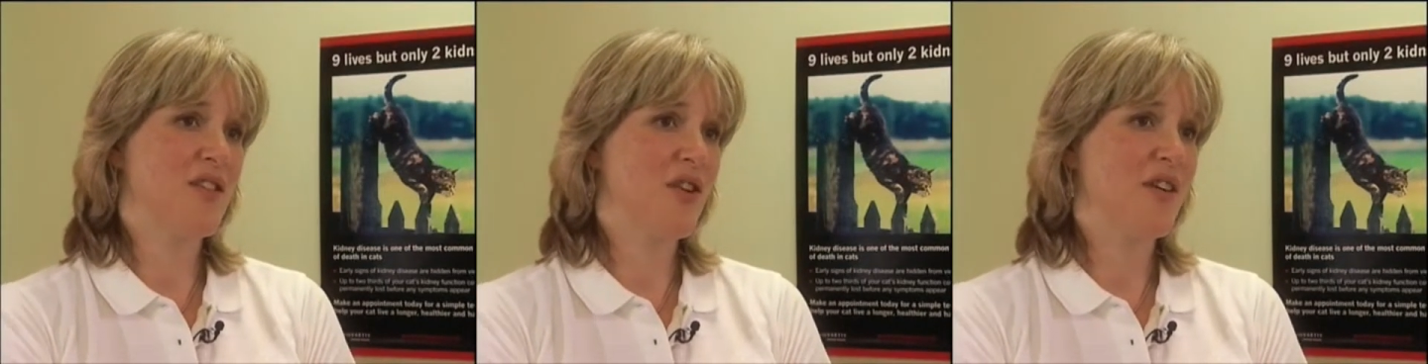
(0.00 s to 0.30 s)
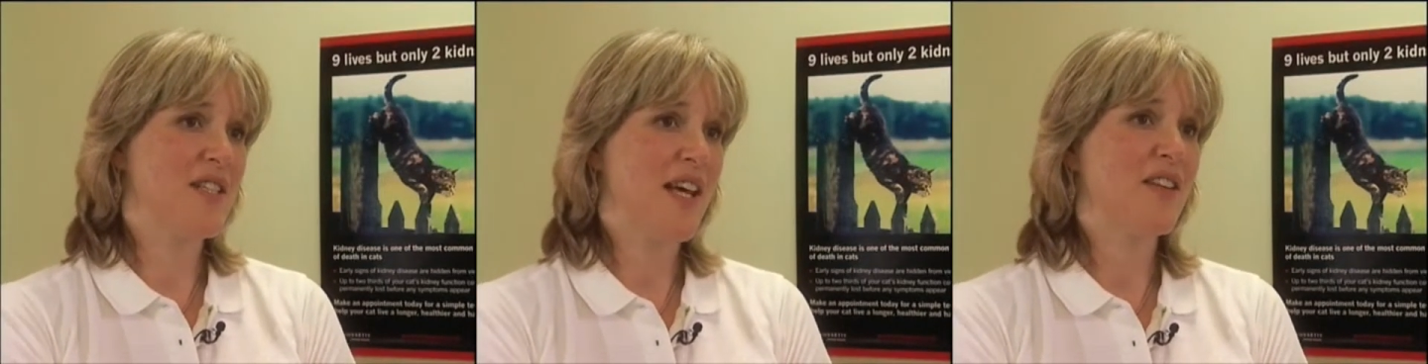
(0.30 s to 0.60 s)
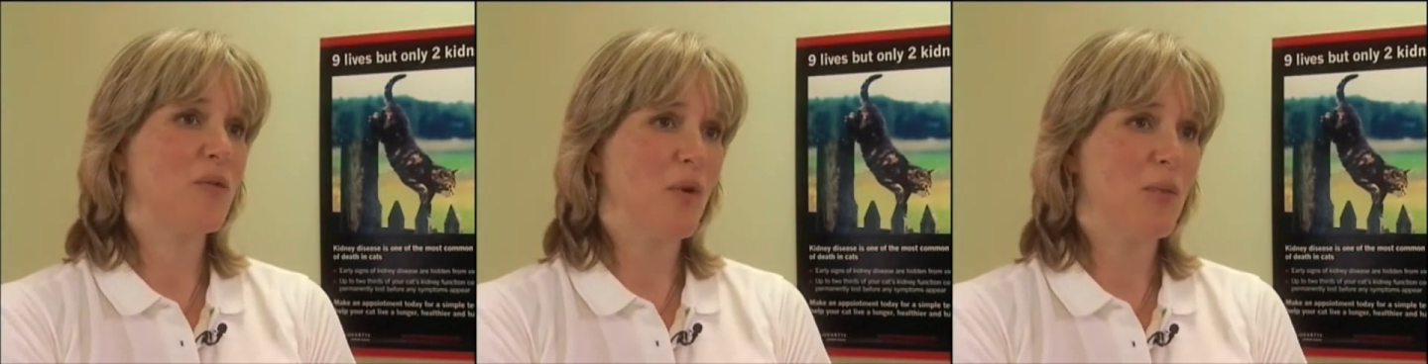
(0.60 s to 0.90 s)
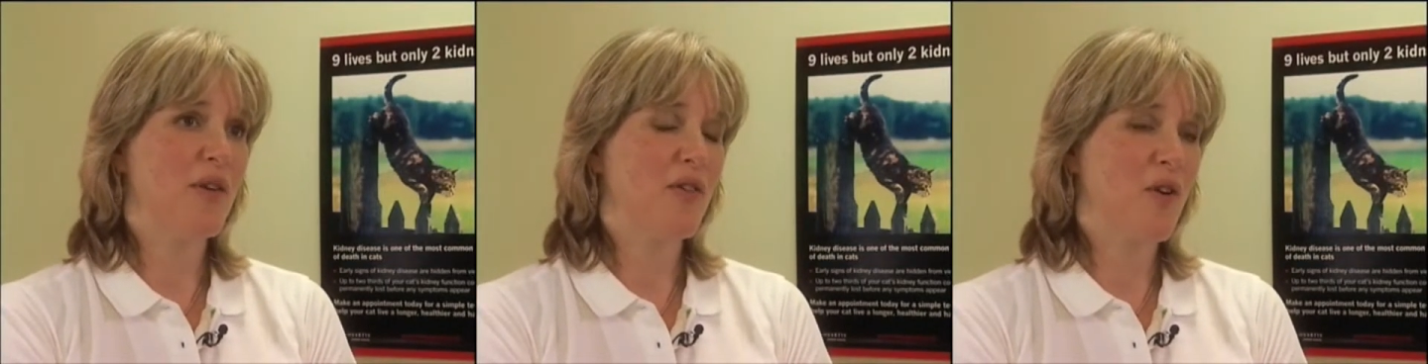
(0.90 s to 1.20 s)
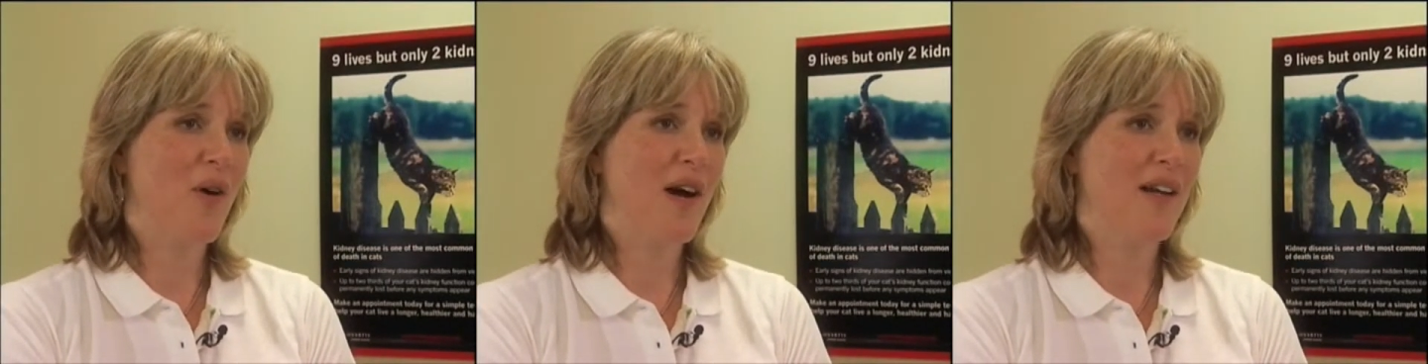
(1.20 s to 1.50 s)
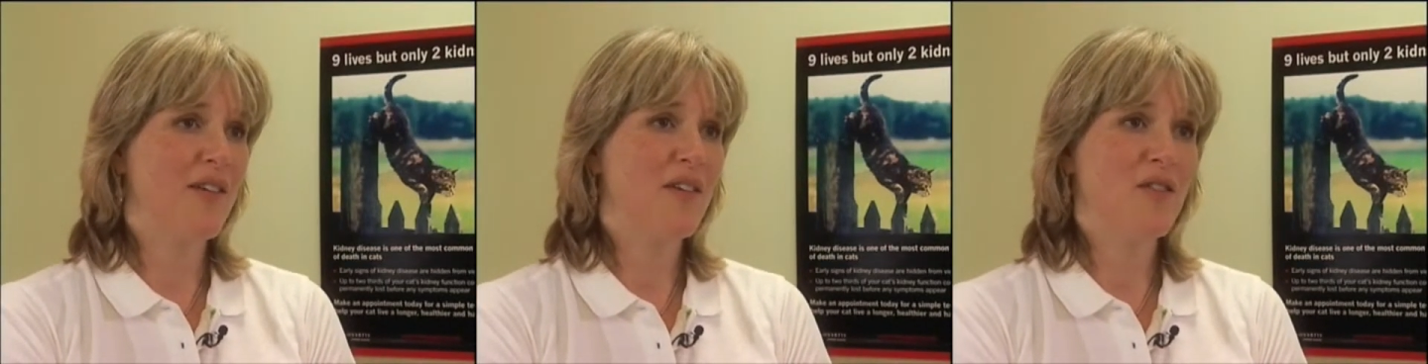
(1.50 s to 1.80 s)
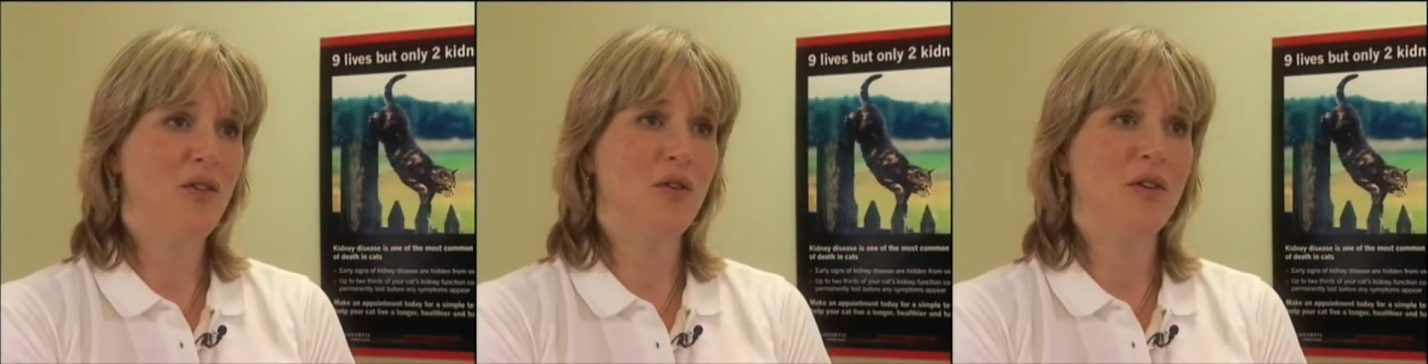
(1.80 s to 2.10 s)
and urine tests will be required
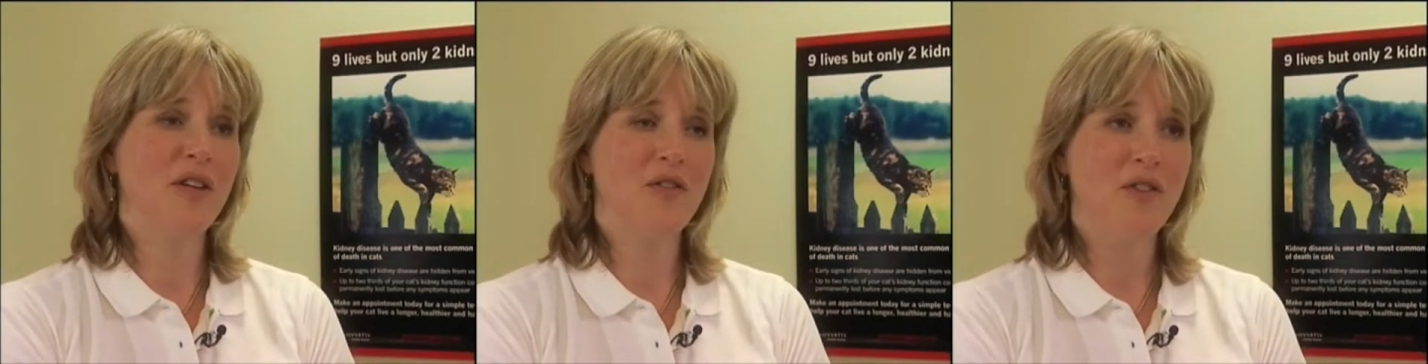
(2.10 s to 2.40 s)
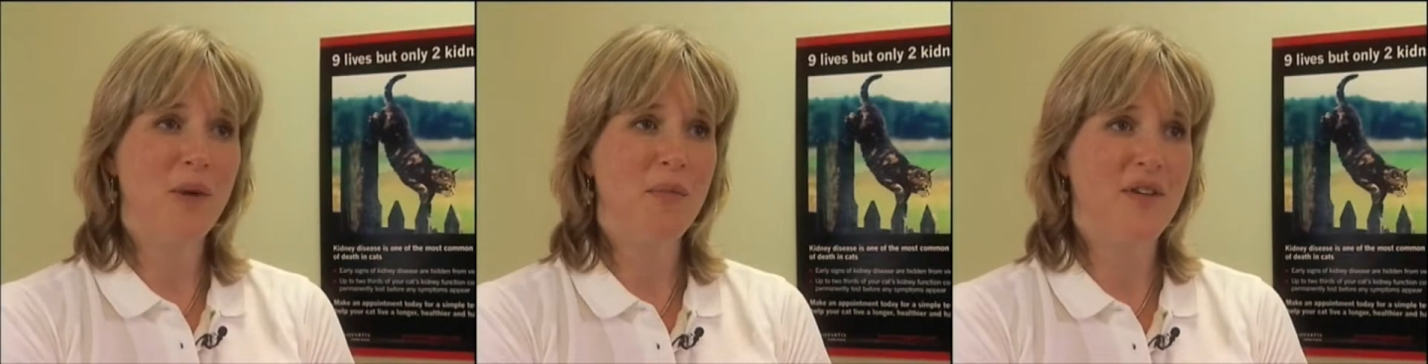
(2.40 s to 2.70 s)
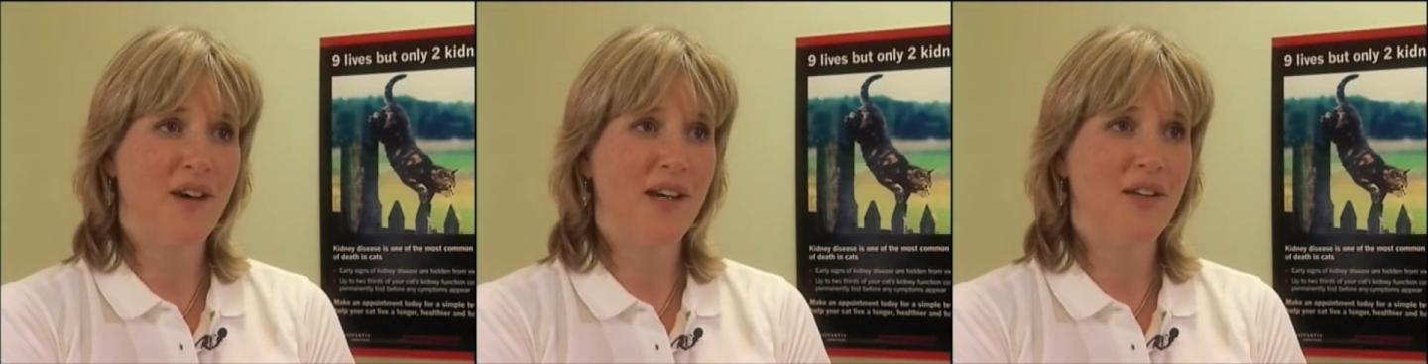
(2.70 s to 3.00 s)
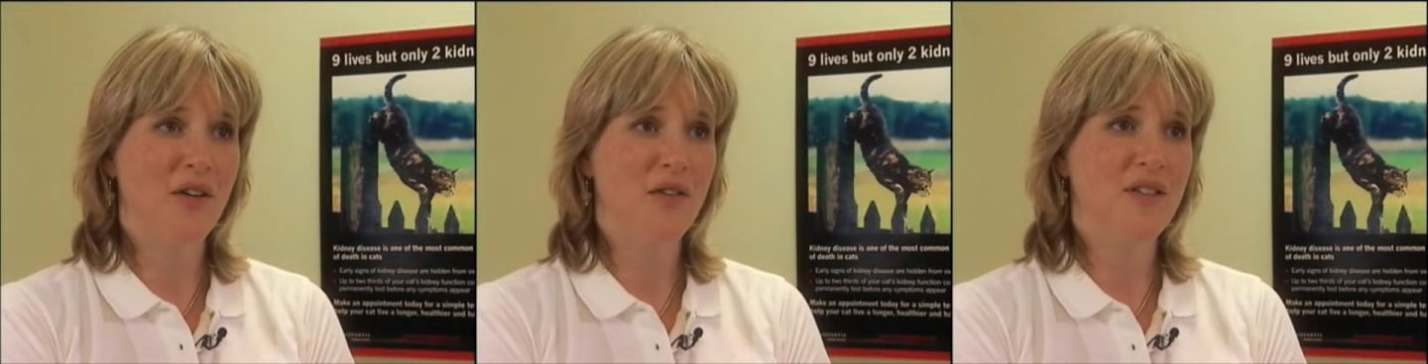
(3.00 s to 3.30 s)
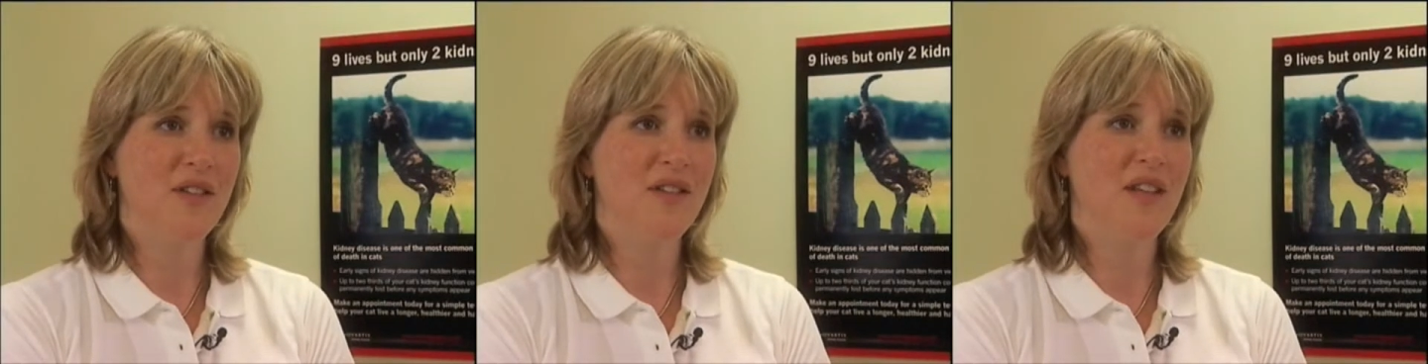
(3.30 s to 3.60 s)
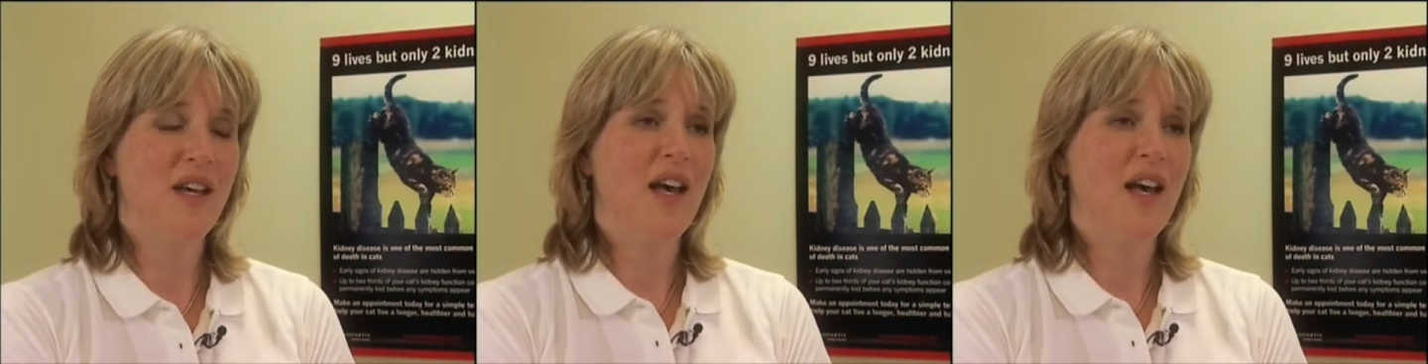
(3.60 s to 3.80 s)
to confirm the diagnosis